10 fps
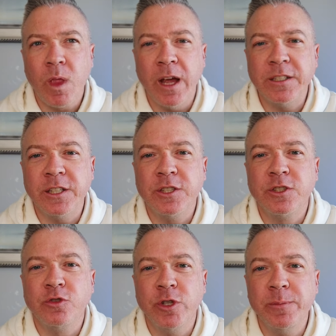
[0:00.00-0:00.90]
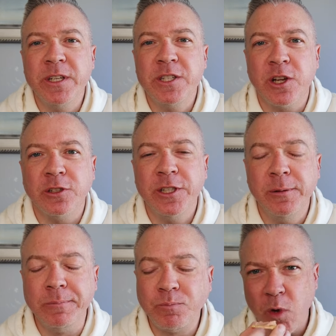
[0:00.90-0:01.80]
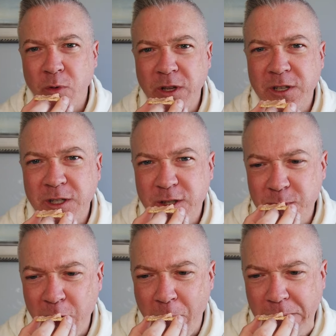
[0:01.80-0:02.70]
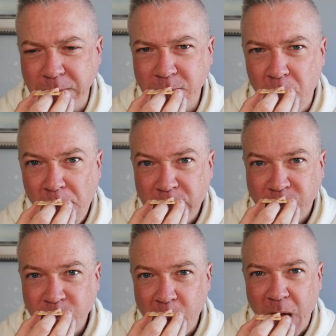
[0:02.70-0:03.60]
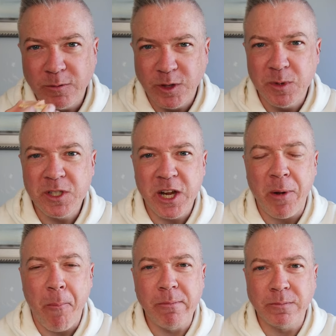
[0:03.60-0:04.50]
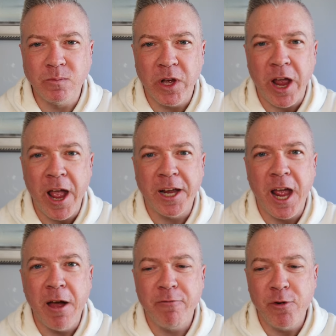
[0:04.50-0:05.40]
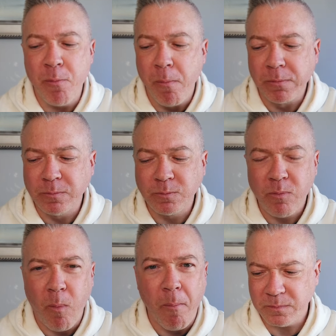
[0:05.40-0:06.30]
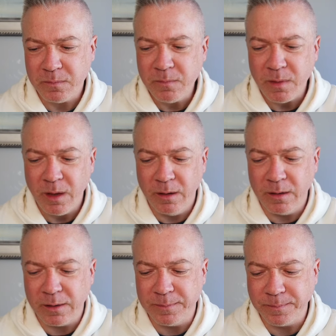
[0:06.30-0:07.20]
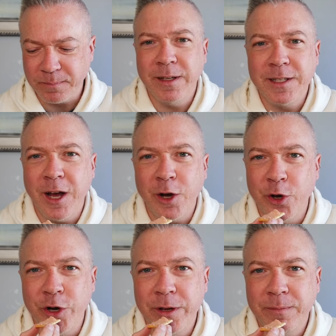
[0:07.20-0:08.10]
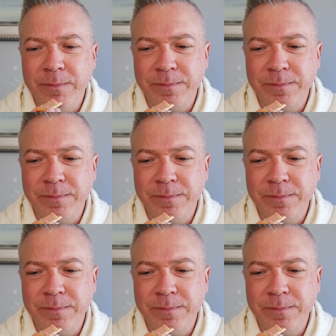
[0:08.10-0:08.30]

It's extremely salty. It really does smell. It smells like like canned cat food. Ugh. It's not good.